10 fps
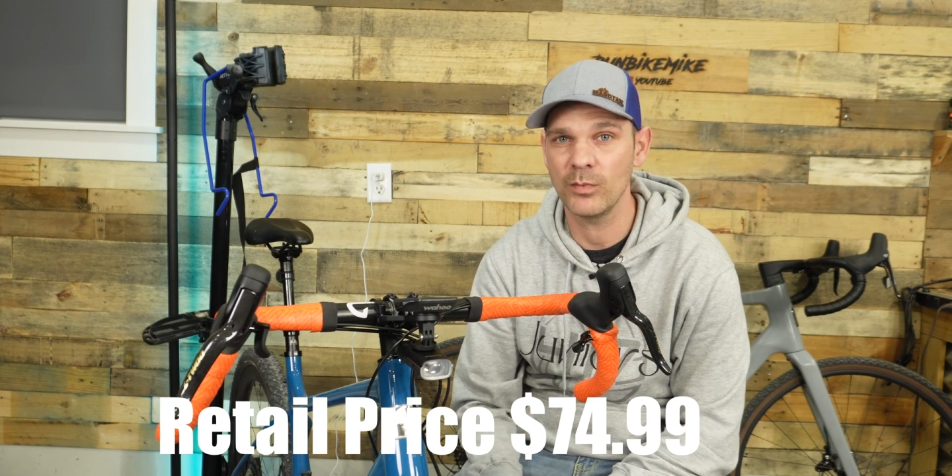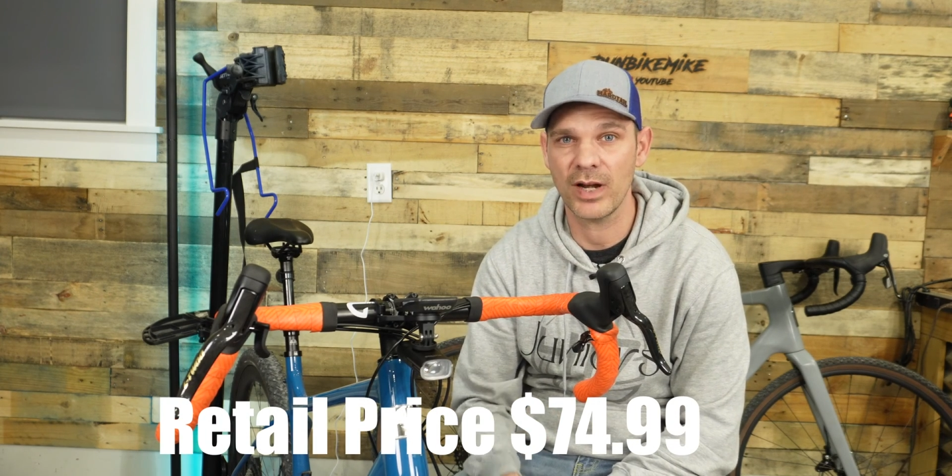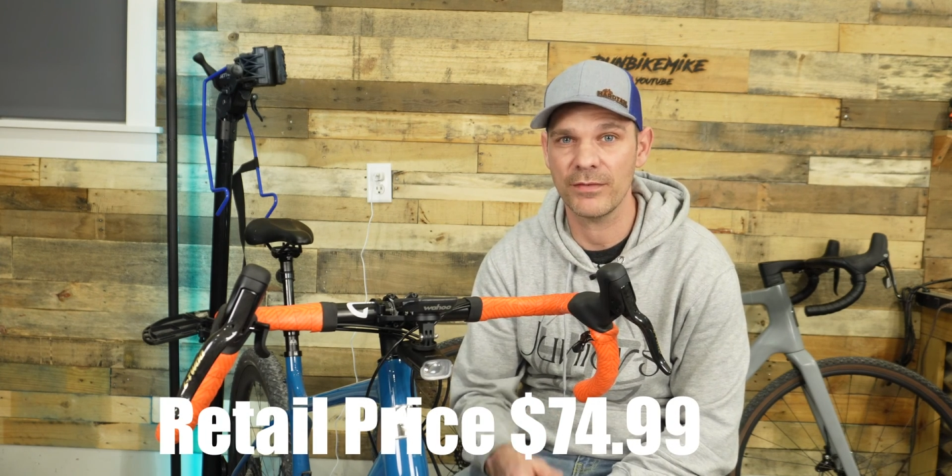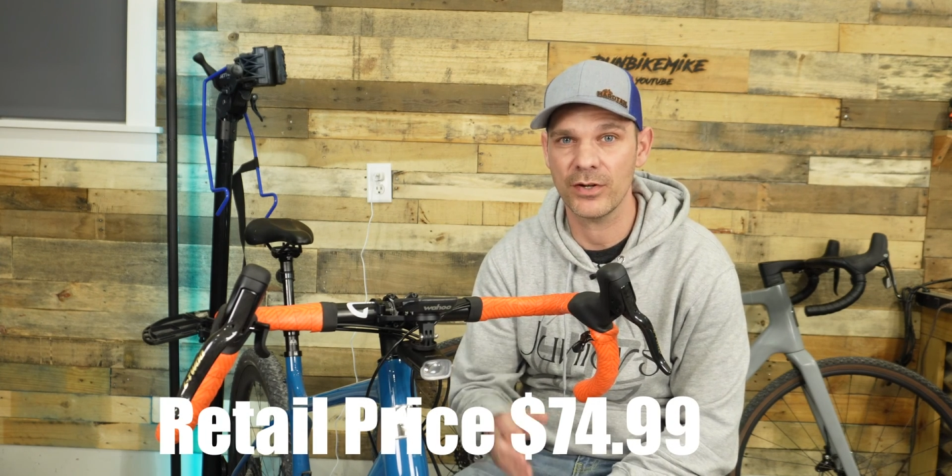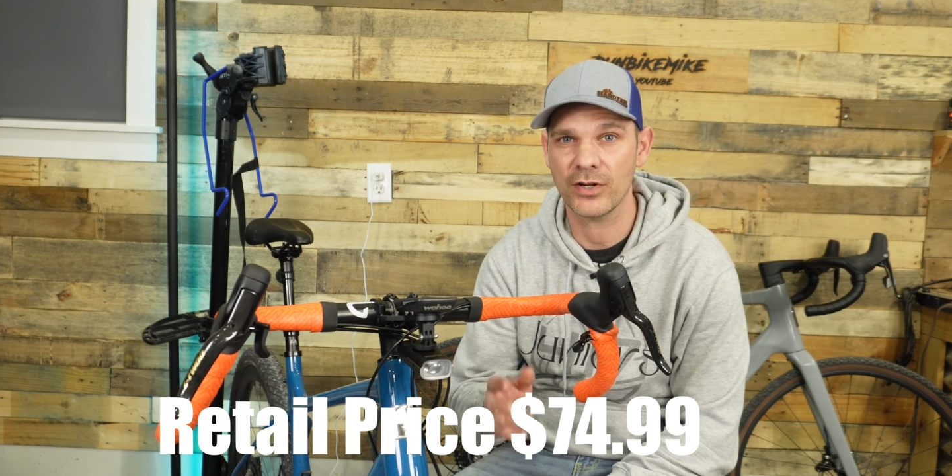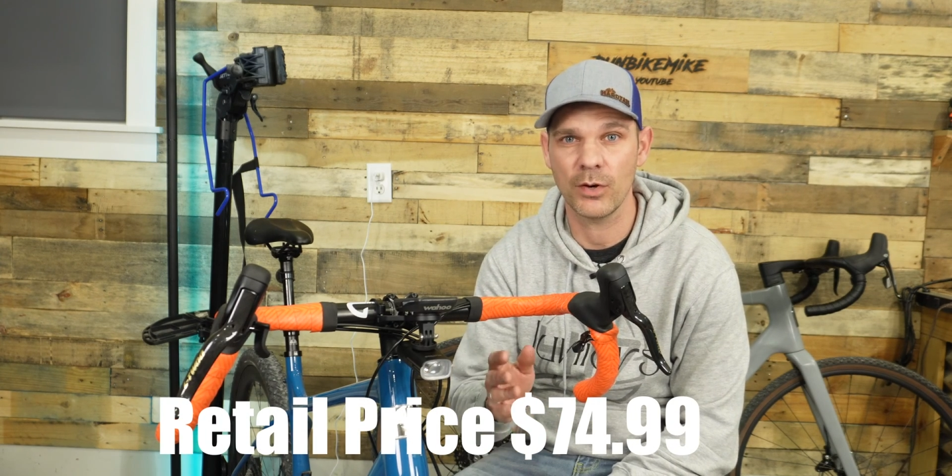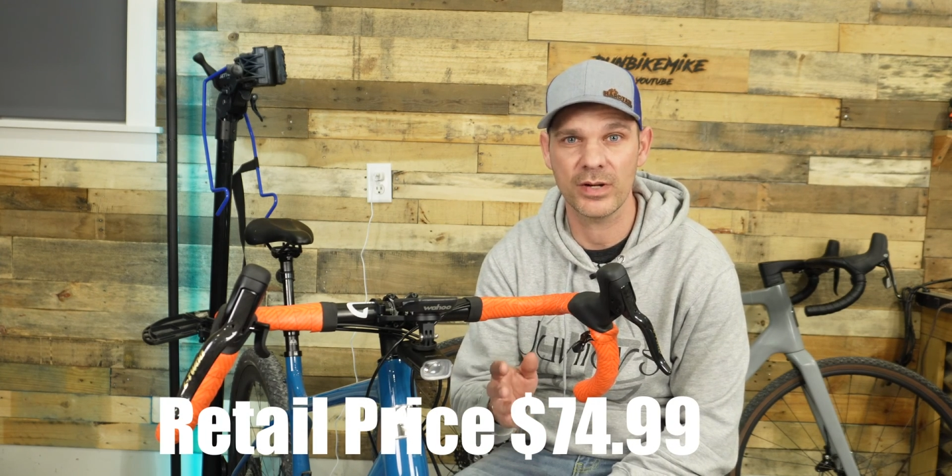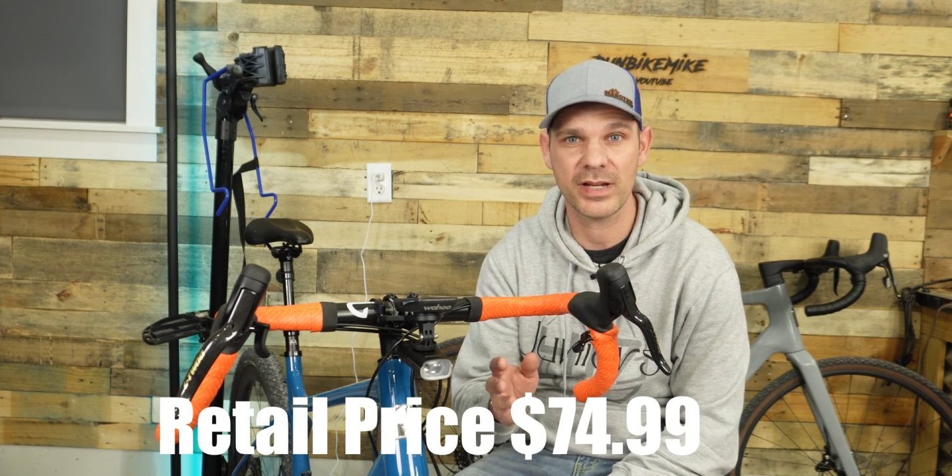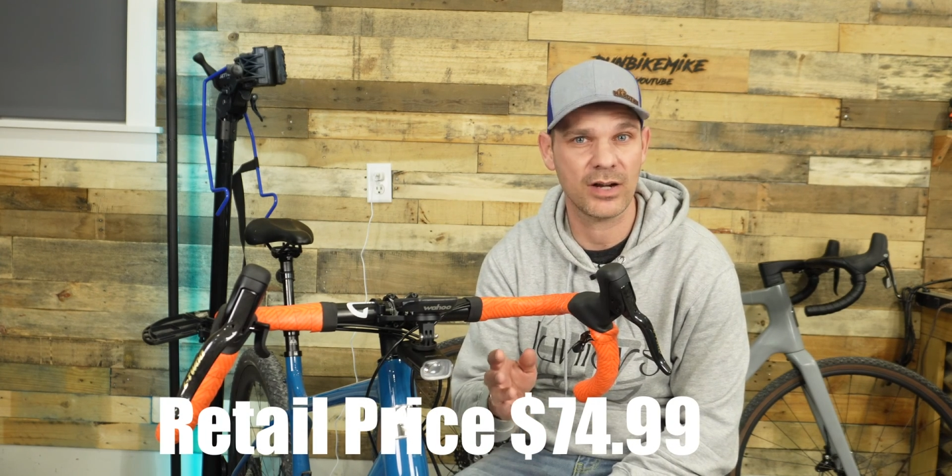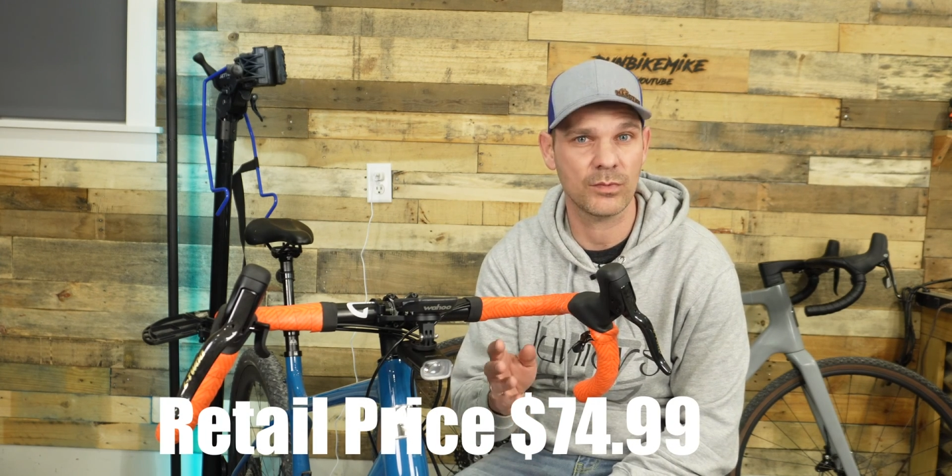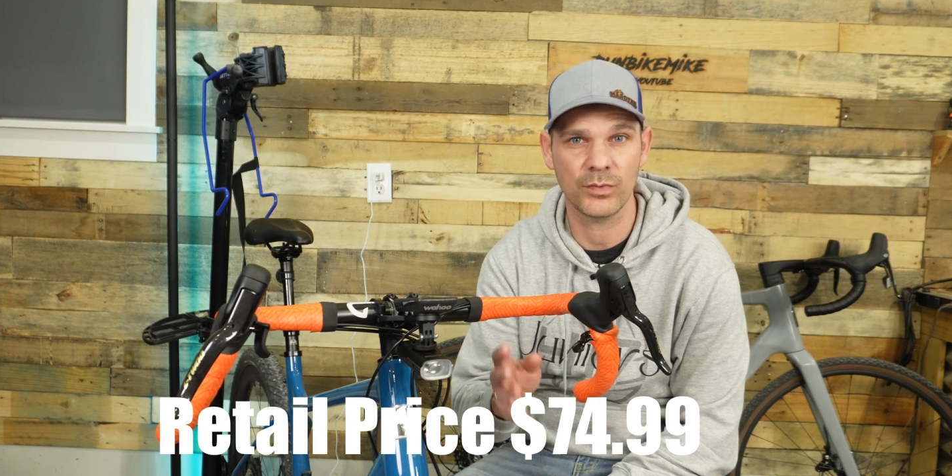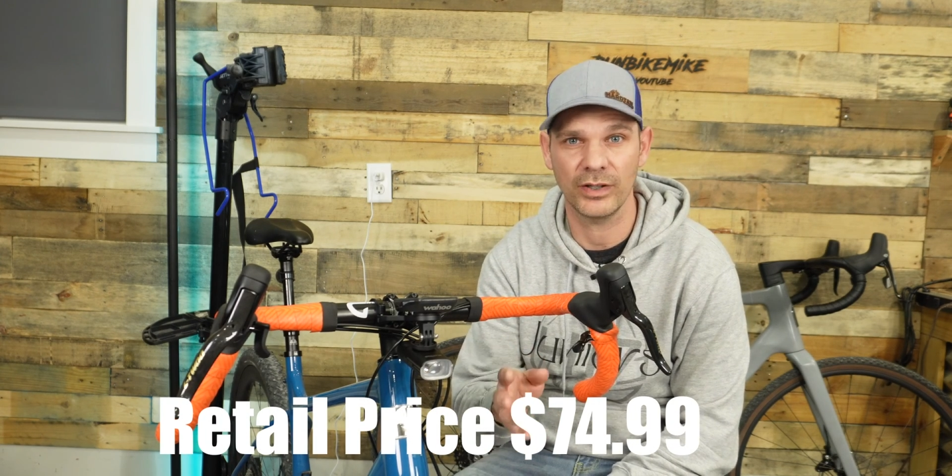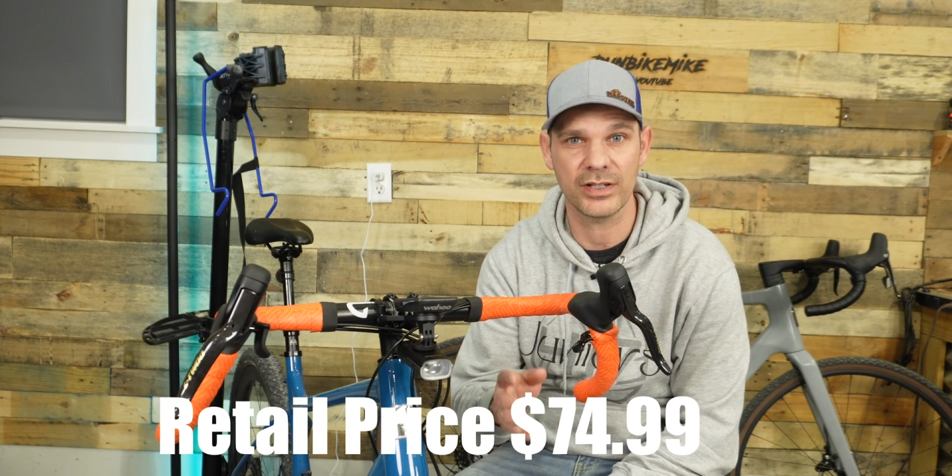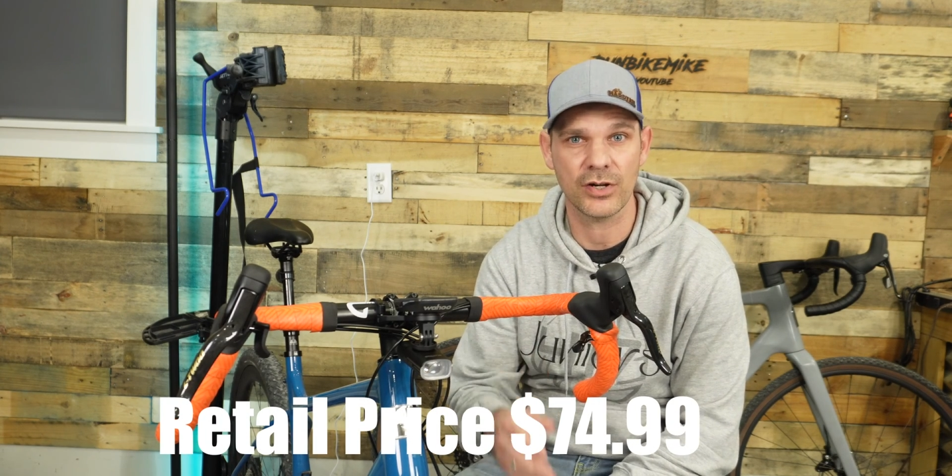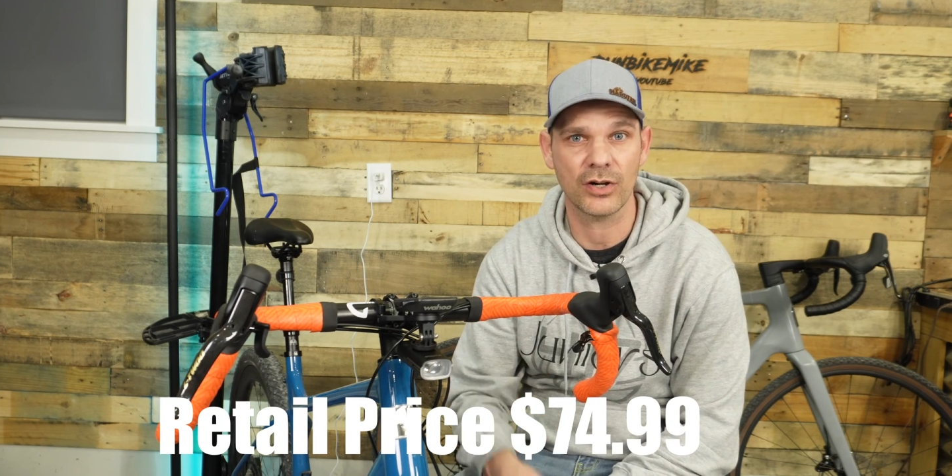whenever you're going down a
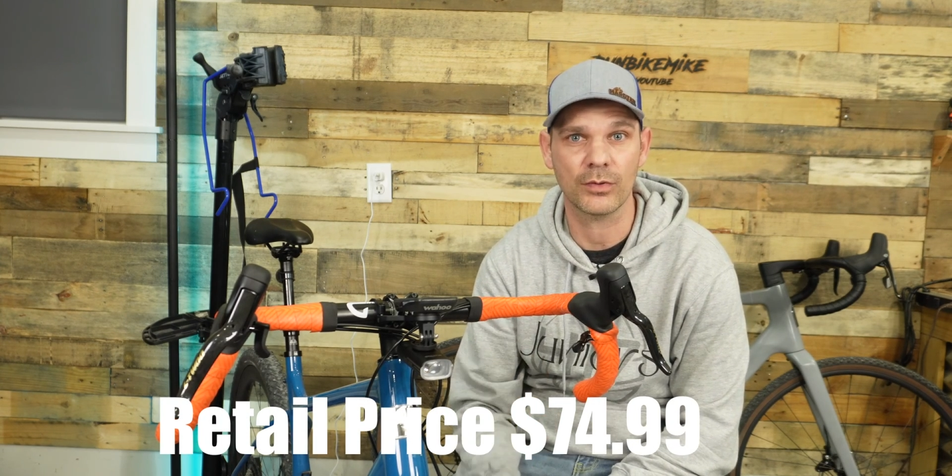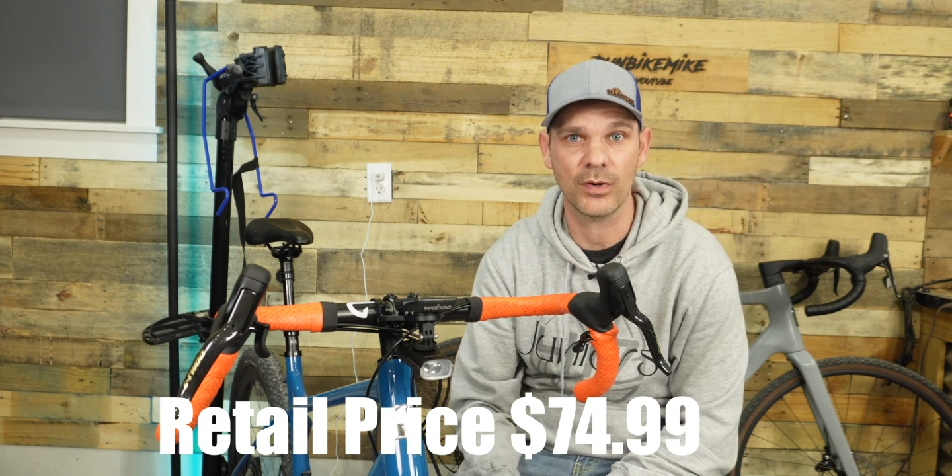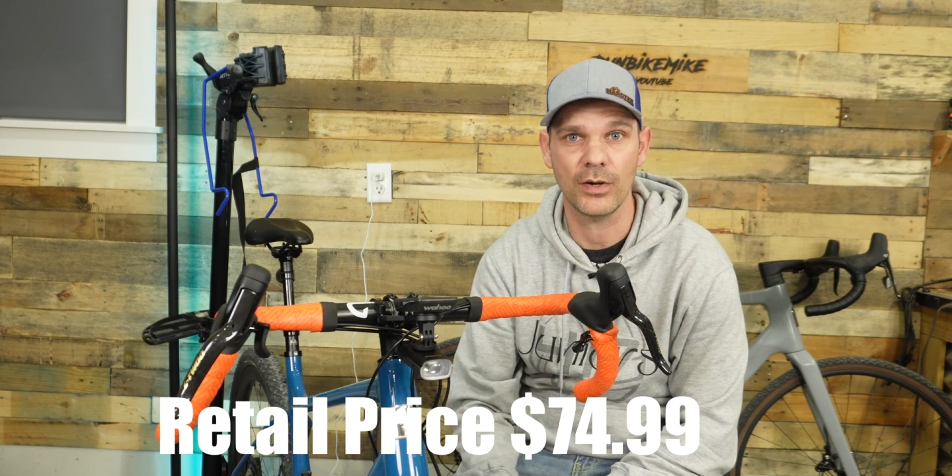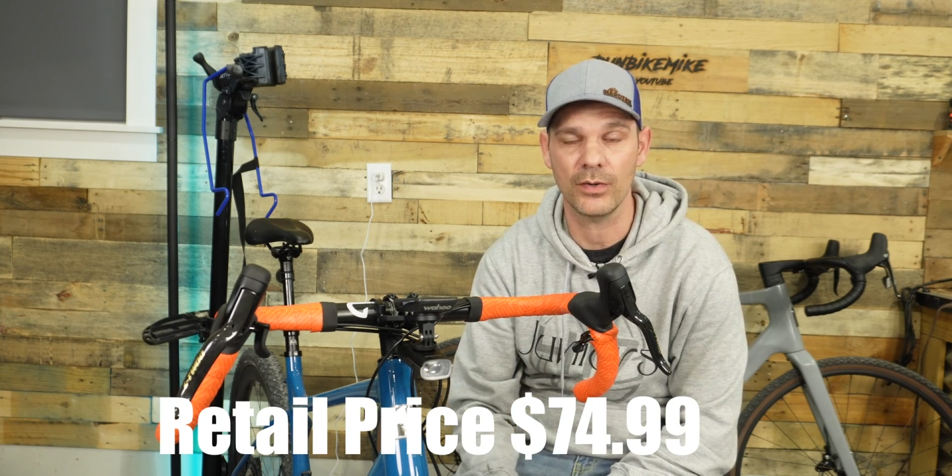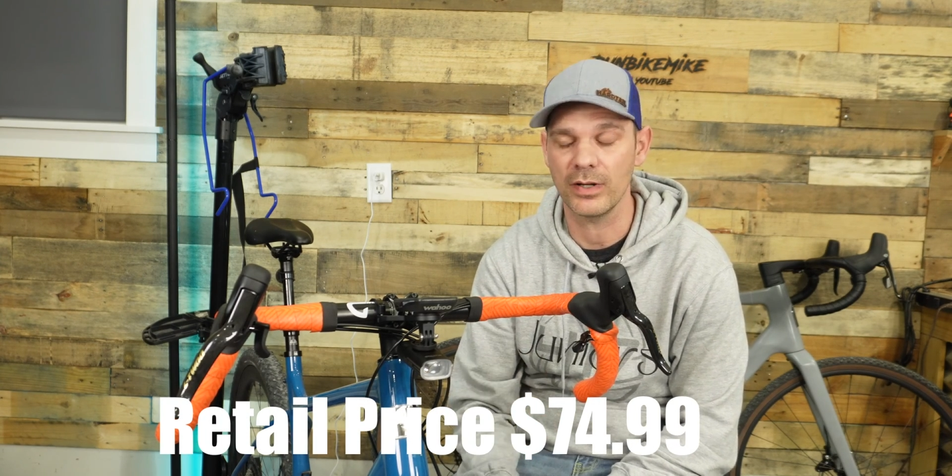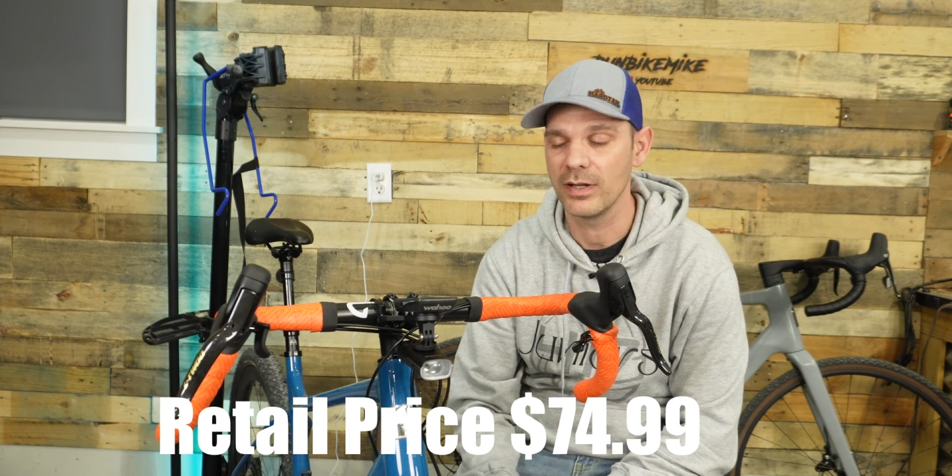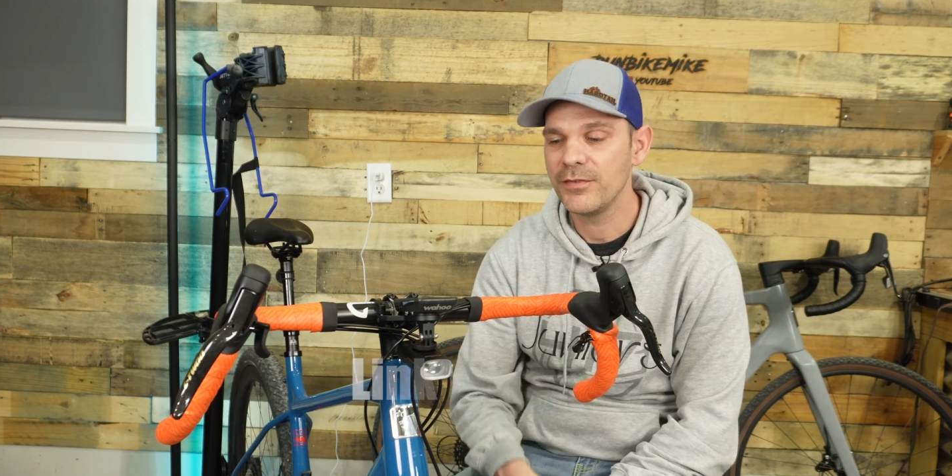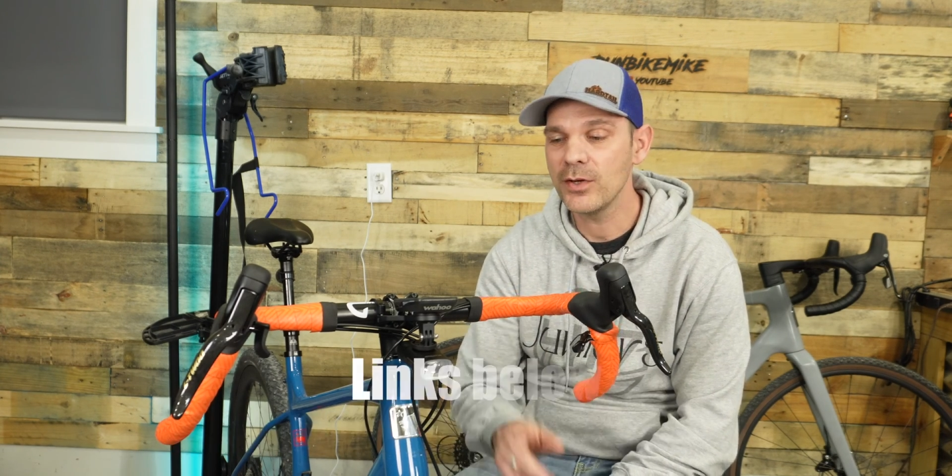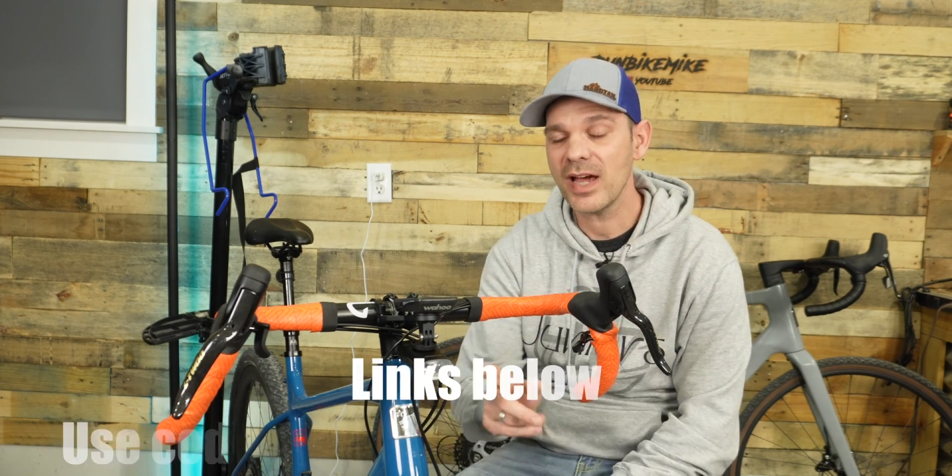really dark road. If you